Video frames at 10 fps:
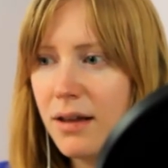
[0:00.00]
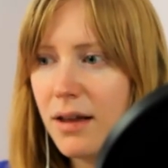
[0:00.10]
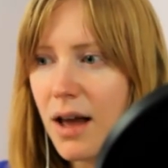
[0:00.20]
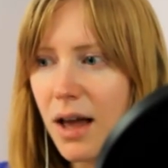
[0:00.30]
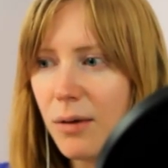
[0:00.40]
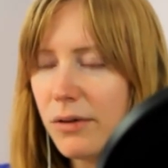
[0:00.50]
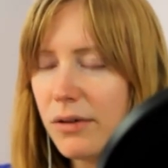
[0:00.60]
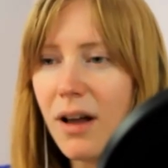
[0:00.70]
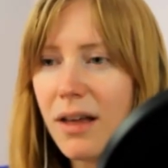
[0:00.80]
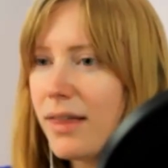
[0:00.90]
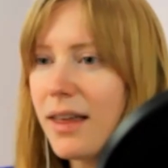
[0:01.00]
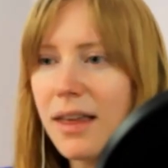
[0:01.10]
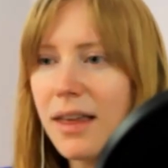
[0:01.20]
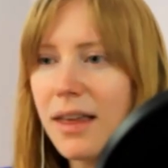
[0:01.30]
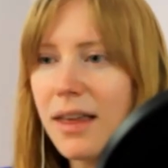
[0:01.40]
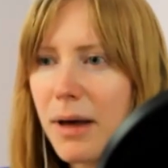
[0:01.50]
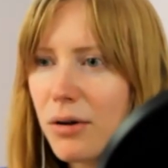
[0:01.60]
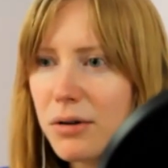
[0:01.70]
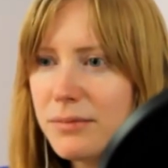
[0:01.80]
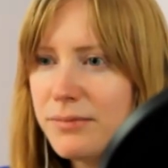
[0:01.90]
I was not thinking
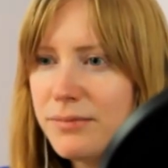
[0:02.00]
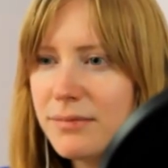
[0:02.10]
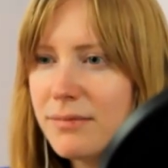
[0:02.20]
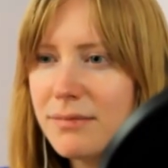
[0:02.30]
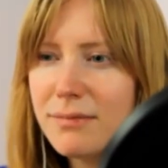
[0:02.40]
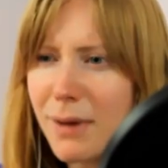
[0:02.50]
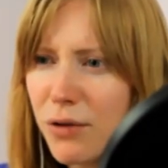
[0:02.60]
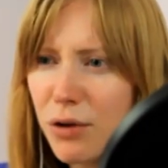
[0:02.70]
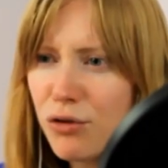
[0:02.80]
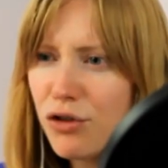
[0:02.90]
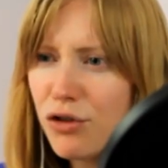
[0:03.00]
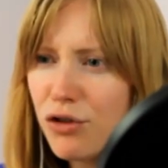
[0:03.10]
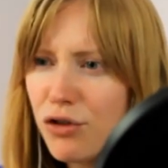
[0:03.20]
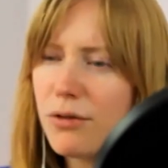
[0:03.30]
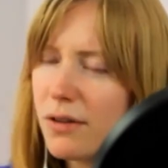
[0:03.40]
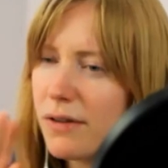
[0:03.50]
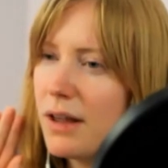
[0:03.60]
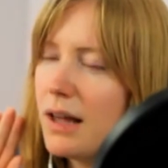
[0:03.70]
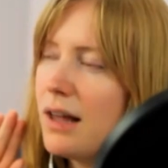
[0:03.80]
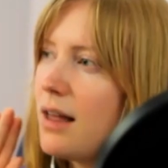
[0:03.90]
about my future. I was just
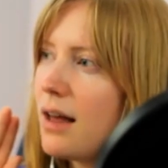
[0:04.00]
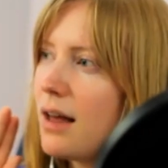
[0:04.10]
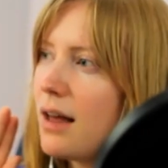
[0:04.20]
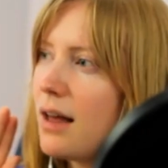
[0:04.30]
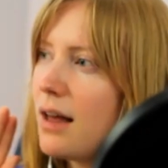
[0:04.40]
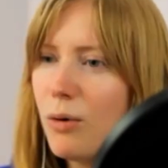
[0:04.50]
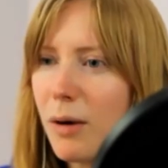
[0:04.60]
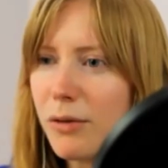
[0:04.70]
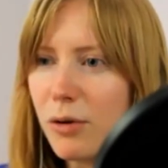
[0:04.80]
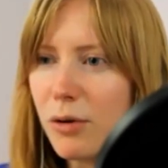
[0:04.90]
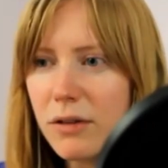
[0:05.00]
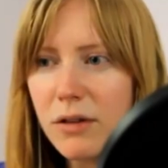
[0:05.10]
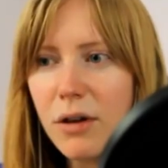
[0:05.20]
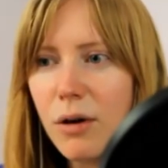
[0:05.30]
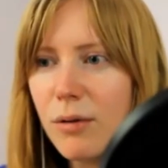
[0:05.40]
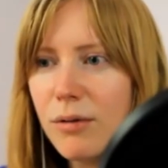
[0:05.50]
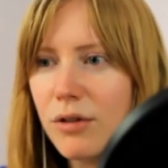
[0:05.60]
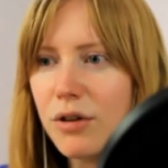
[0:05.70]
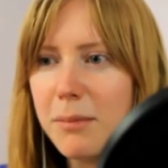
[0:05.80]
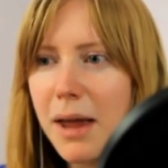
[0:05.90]
I knew I was going to go
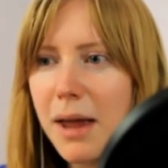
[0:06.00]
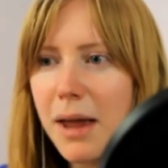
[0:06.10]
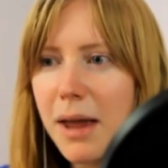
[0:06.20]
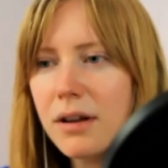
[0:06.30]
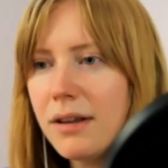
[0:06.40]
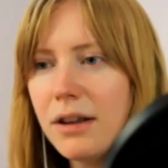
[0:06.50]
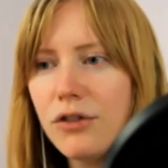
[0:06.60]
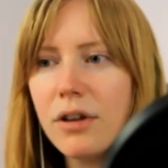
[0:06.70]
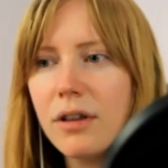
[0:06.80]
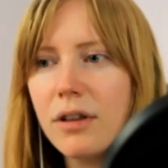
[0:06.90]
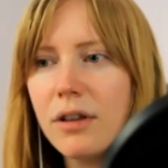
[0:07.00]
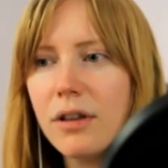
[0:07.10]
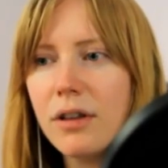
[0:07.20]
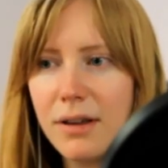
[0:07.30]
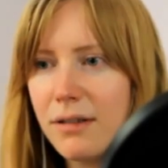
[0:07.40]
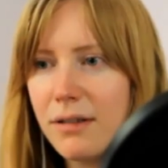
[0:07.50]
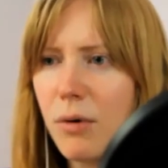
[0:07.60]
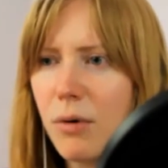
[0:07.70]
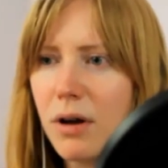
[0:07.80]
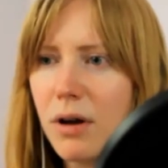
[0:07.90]
learn Mandarin and teach English in
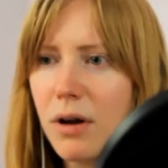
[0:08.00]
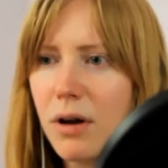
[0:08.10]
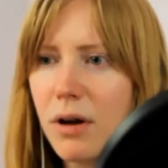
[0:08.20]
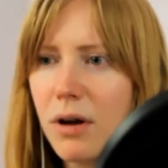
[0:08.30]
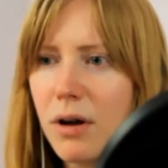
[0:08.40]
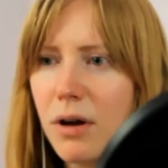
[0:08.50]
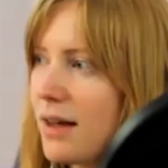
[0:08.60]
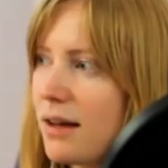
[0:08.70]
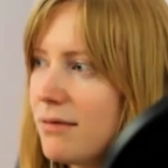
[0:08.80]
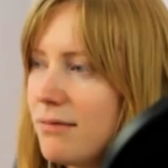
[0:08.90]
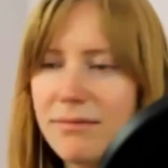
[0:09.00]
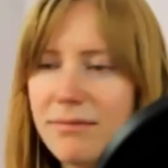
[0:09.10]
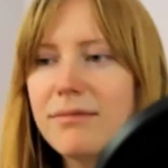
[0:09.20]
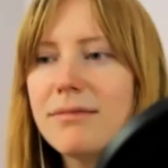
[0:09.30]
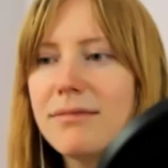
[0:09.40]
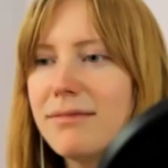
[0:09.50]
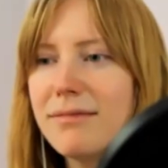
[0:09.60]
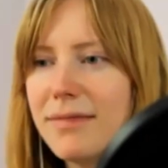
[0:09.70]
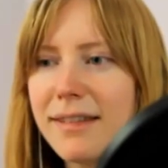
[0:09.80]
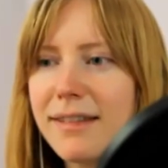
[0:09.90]
Taiwan. Mm-hmm. That
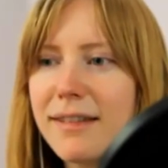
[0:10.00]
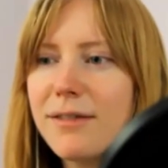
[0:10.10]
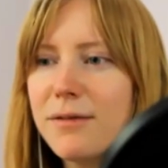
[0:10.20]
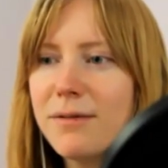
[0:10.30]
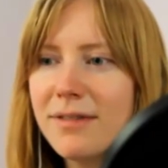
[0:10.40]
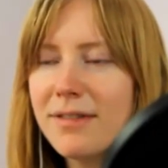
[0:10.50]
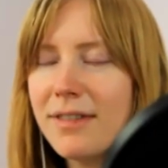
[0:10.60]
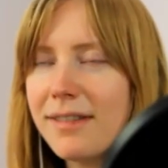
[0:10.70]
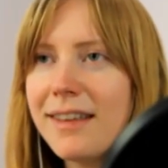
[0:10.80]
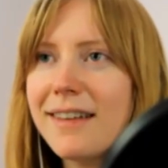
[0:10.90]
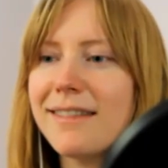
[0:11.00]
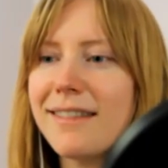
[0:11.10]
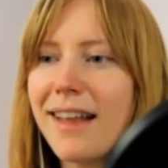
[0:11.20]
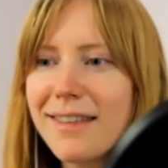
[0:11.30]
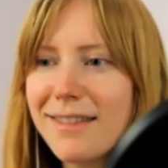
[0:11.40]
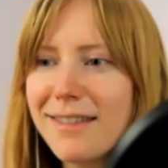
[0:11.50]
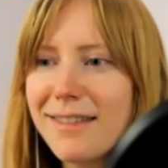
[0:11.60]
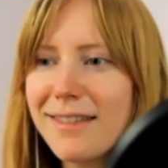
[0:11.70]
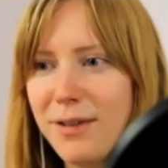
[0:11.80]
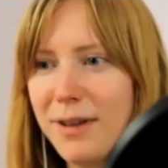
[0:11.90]
that's as that's the extent
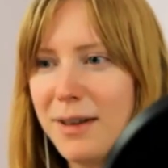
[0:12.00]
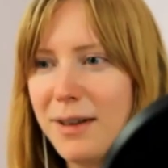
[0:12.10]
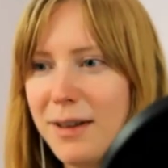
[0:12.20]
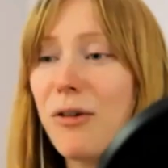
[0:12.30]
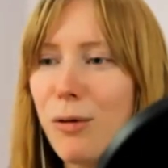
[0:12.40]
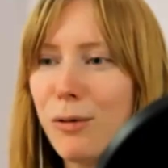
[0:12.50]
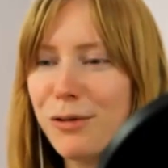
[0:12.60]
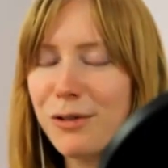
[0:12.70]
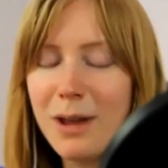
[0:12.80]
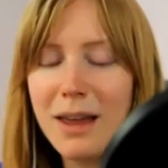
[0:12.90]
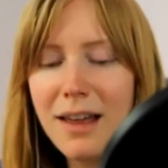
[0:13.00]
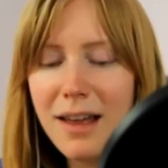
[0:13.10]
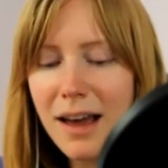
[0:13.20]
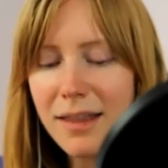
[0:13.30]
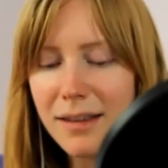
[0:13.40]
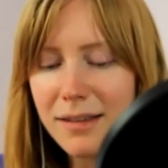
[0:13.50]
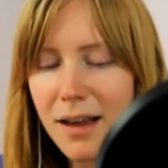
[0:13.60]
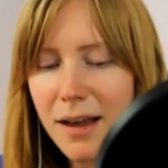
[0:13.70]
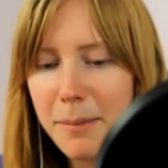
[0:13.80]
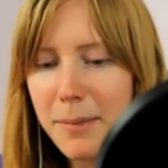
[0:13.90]
of my goals at the
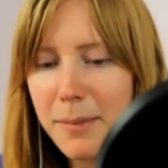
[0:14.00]
time.